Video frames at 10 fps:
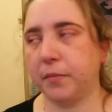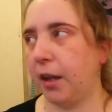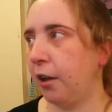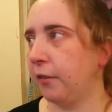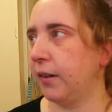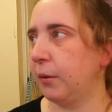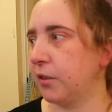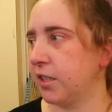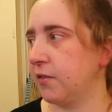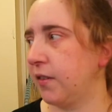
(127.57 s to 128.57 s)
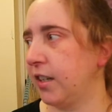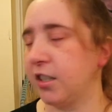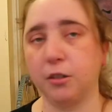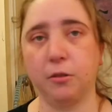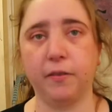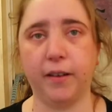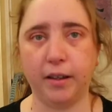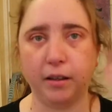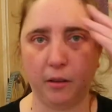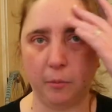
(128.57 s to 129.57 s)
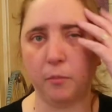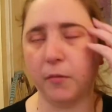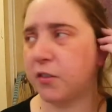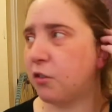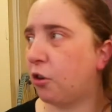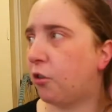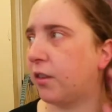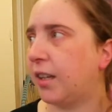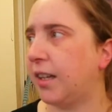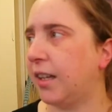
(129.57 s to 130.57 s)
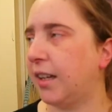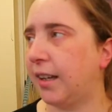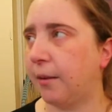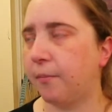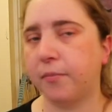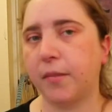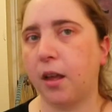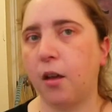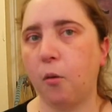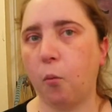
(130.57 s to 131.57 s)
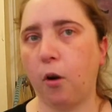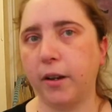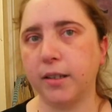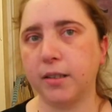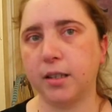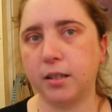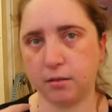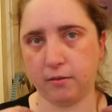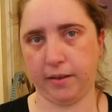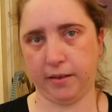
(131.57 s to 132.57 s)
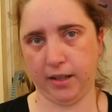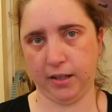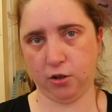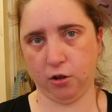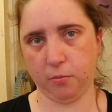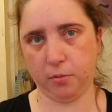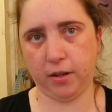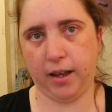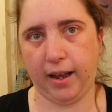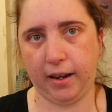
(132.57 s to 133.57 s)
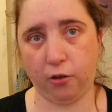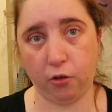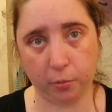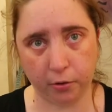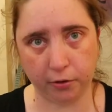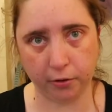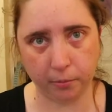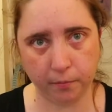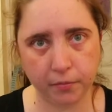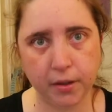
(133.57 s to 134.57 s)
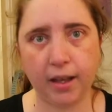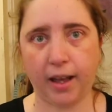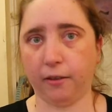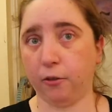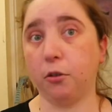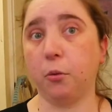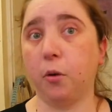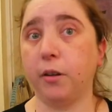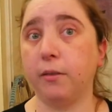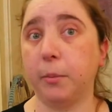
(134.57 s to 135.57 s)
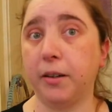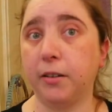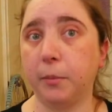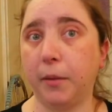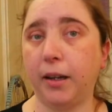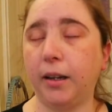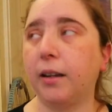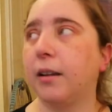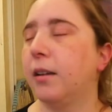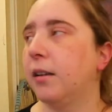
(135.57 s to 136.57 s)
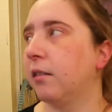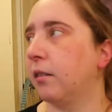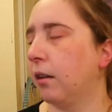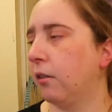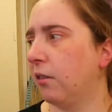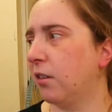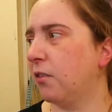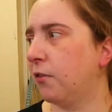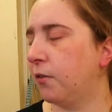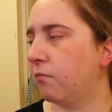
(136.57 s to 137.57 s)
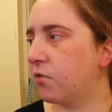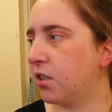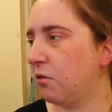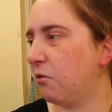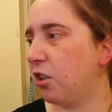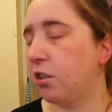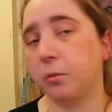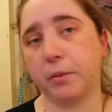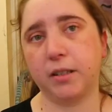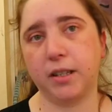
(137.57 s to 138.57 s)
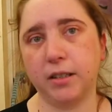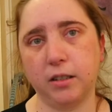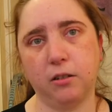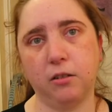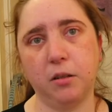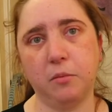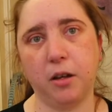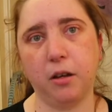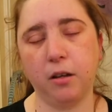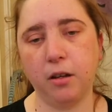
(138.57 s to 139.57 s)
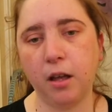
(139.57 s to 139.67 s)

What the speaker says: hopefully once it's finished it'll fit. I've still got the white around the top and on the bottom, and I've got the white ribbon to make. So there's still a little bit to get done on it, but